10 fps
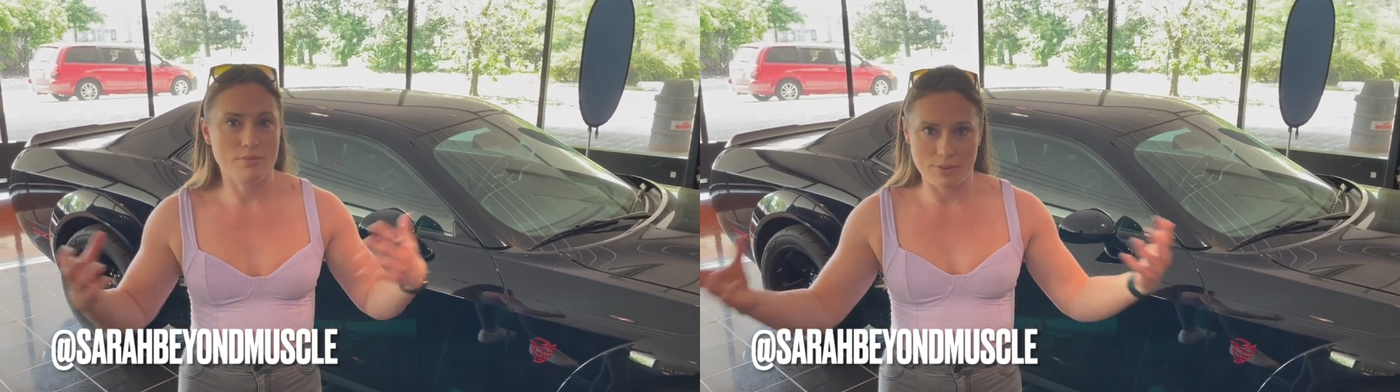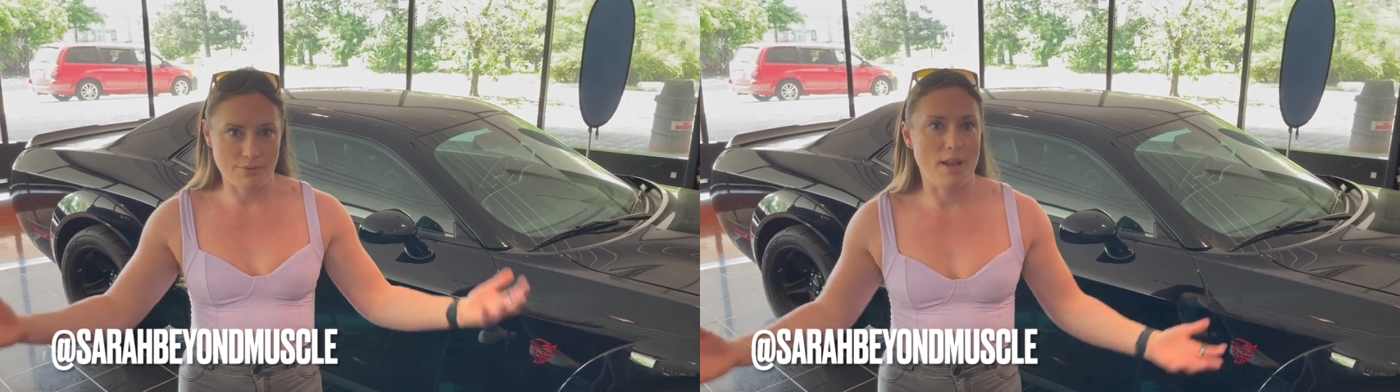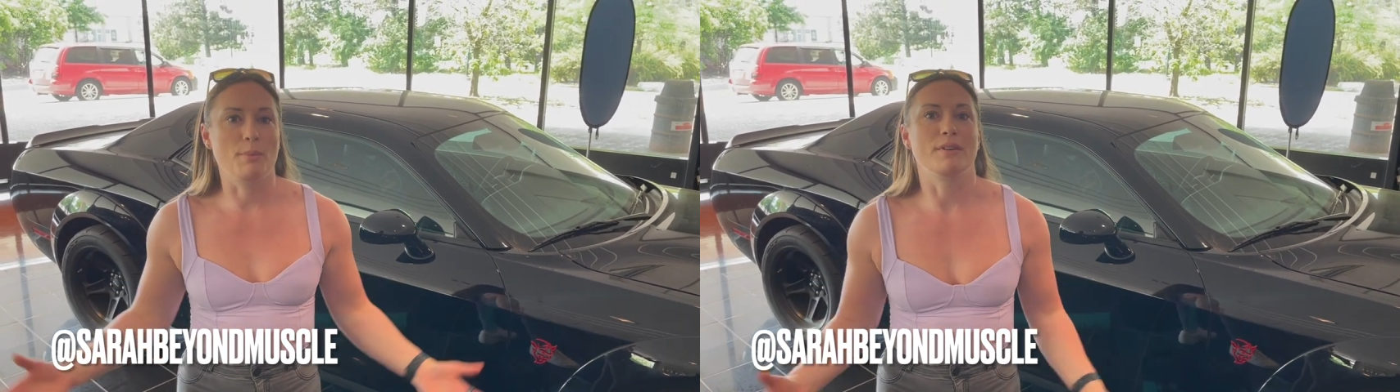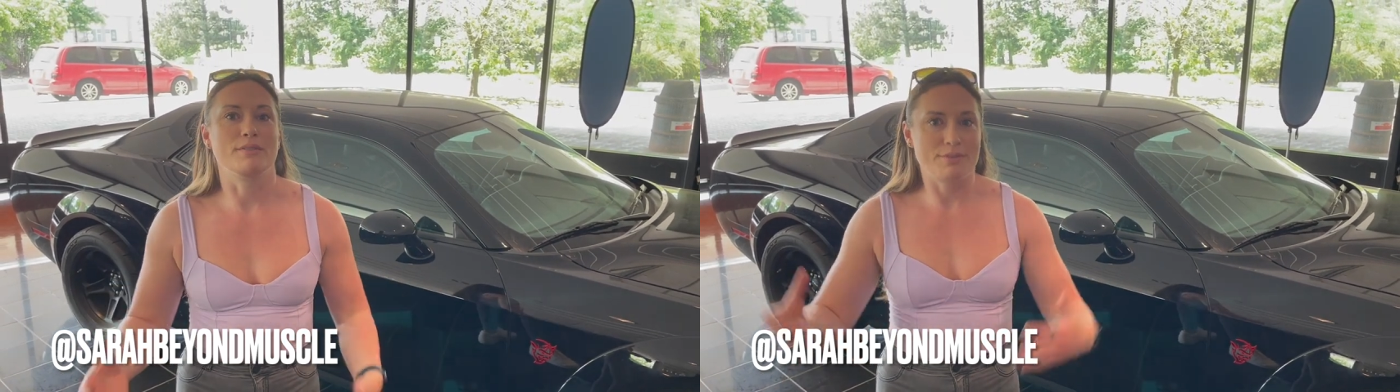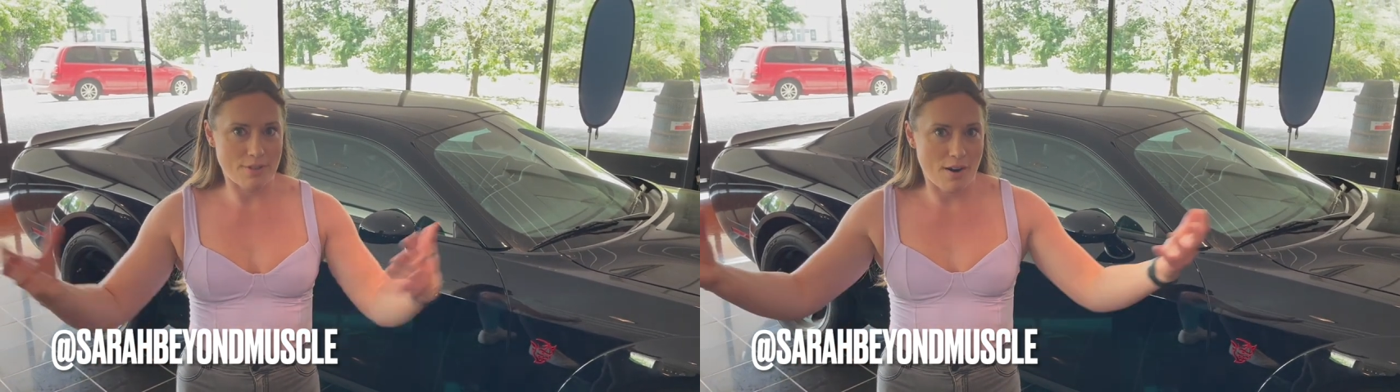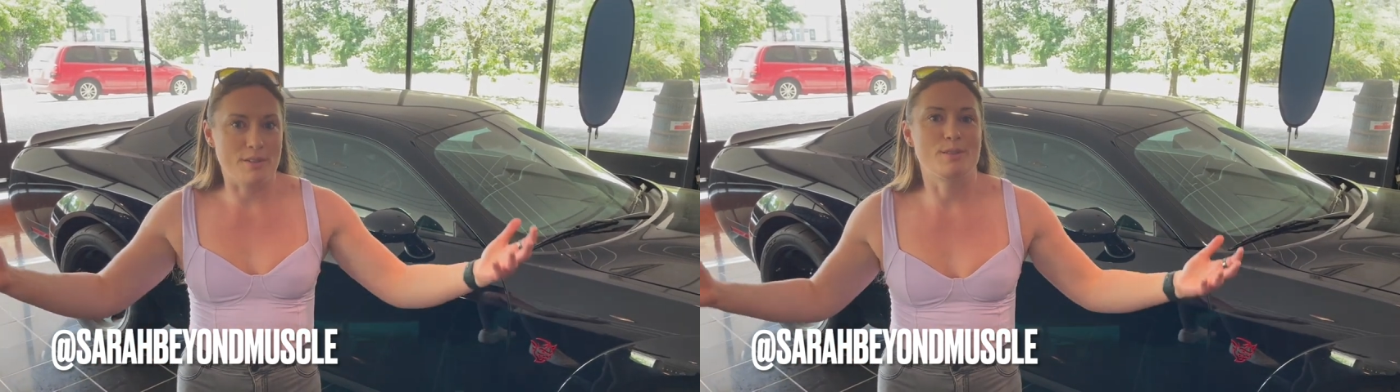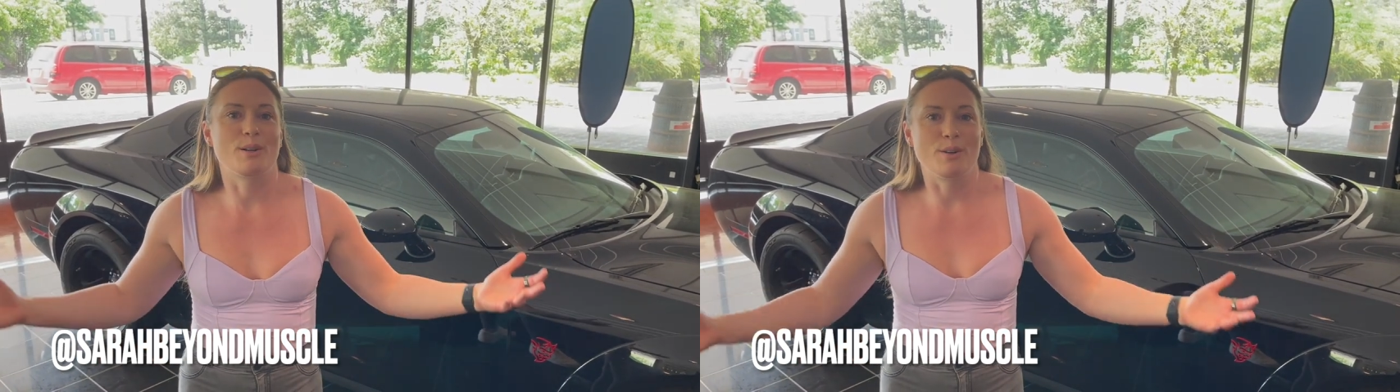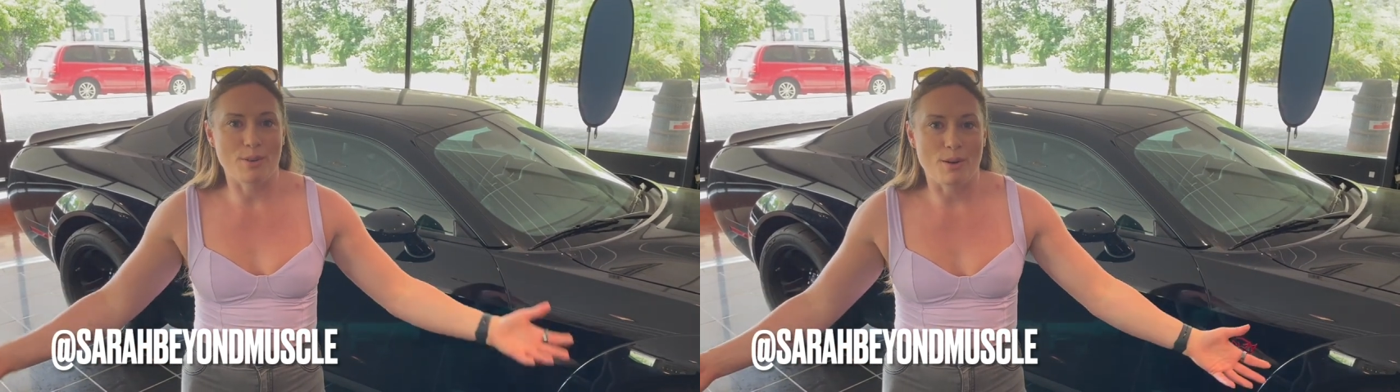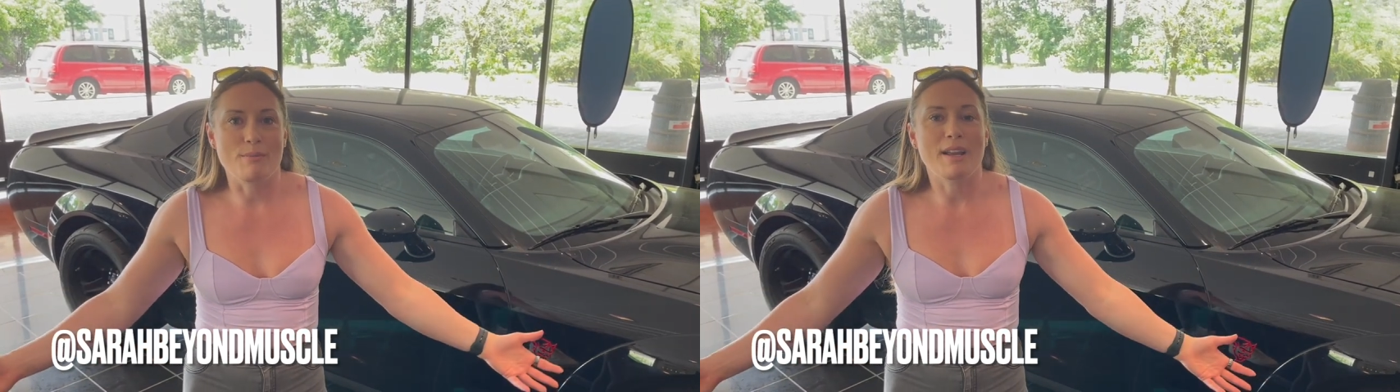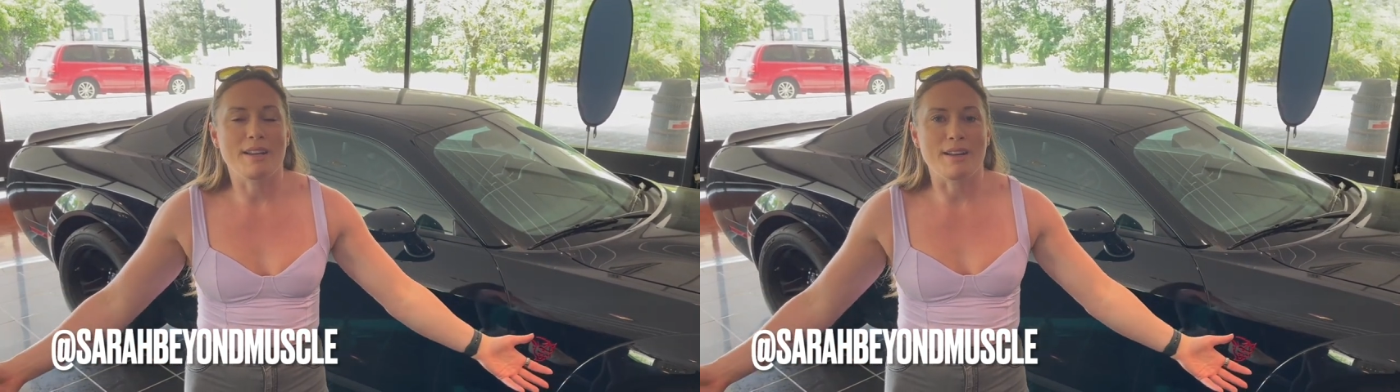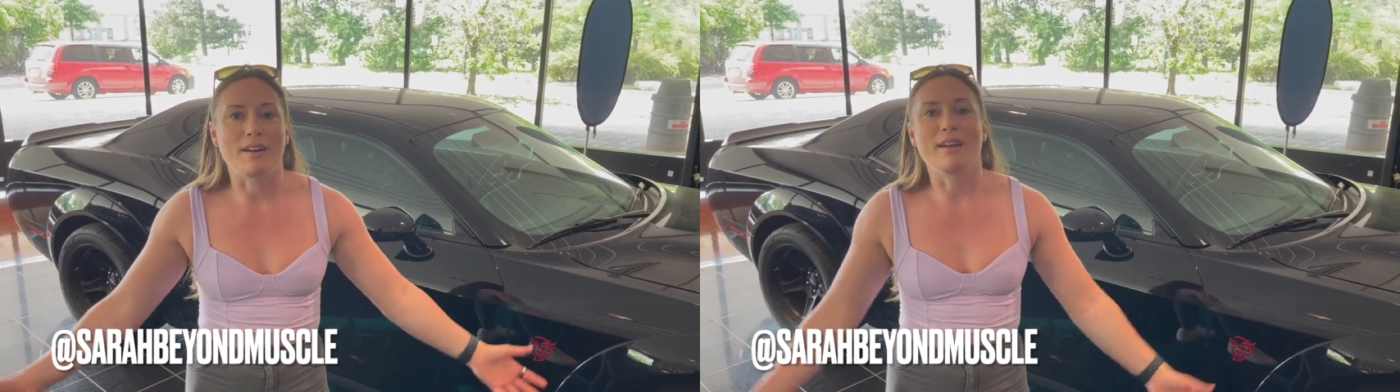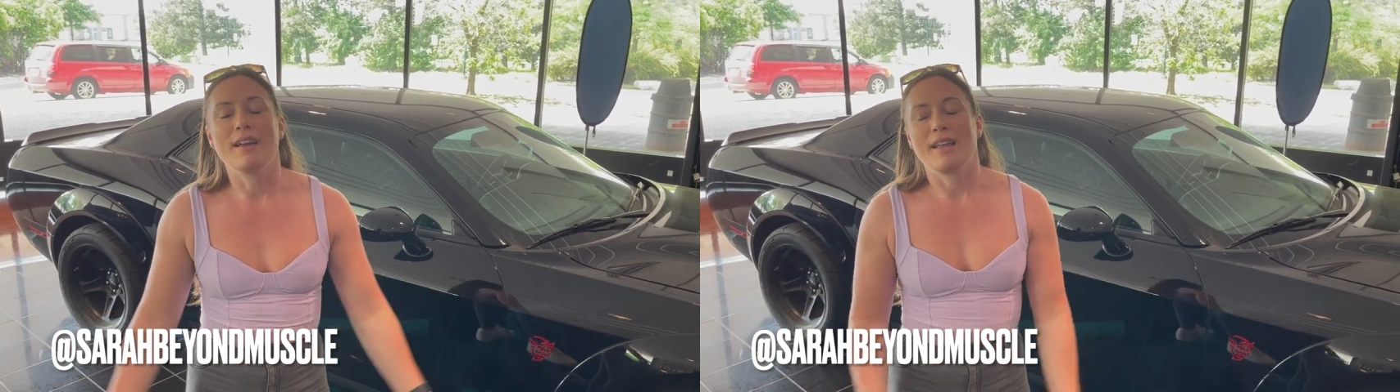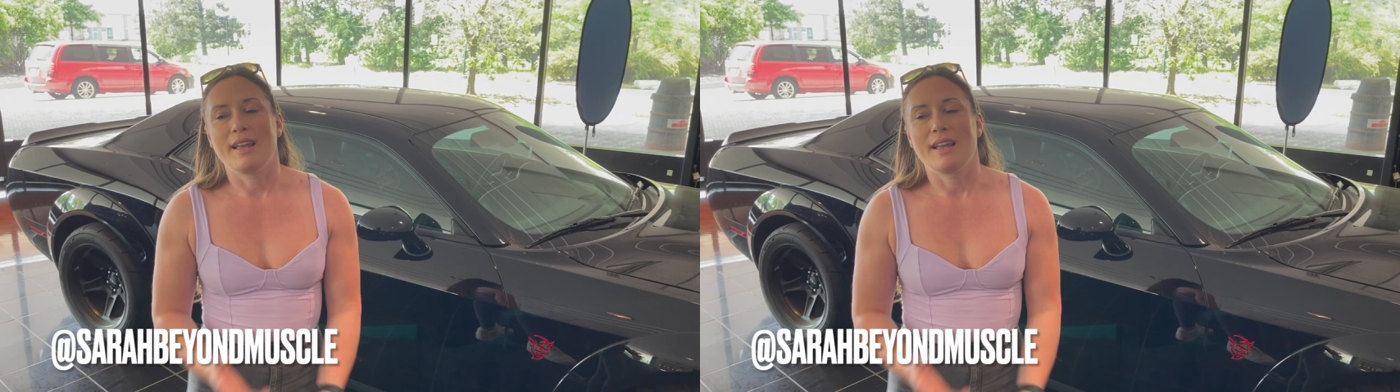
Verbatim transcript: the family of cars that are, are made here